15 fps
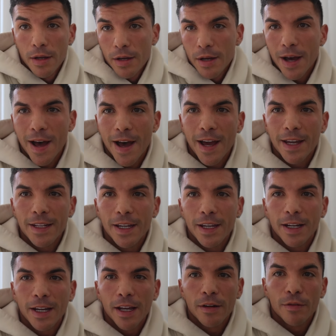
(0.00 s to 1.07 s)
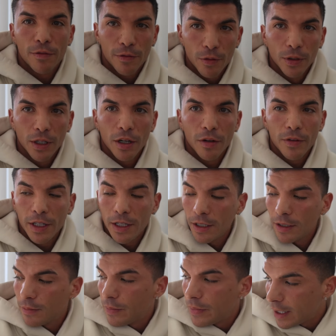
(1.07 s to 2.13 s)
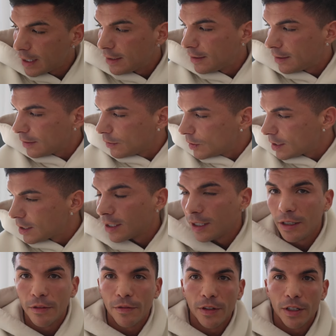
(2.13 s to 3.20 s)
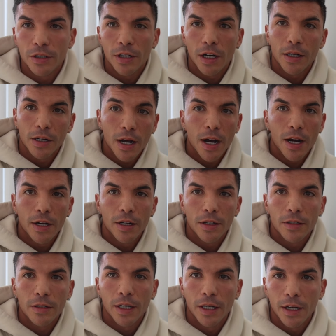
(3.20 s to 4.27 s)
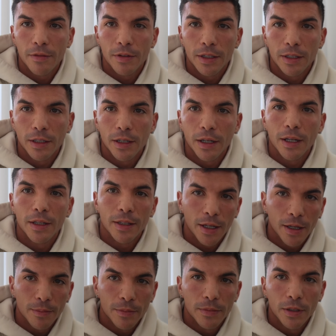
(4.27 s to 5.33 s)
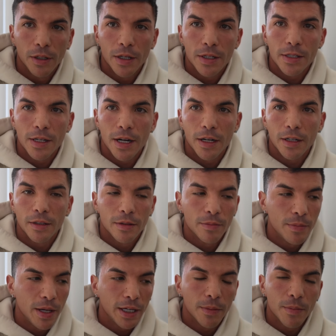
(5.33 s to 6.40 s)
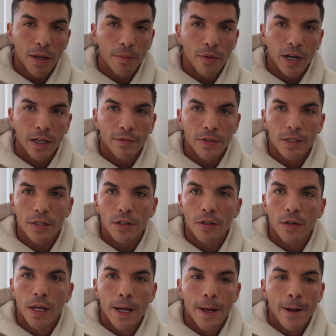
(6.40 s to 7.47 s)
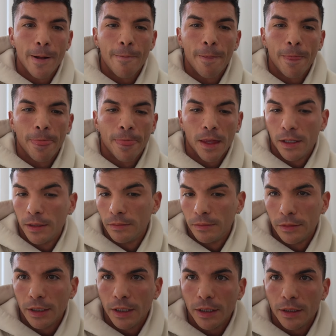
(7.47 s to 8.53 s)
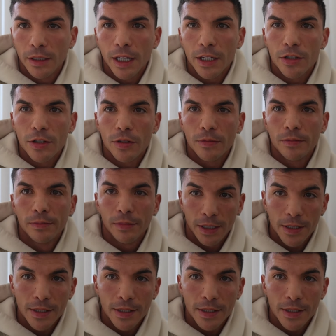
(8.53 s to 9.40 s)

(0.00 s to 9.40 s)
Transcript: high day again, full day of eating. But we still need to finish our cardio and everything, and then I'm gonna start making my breakfast. So. Catch you in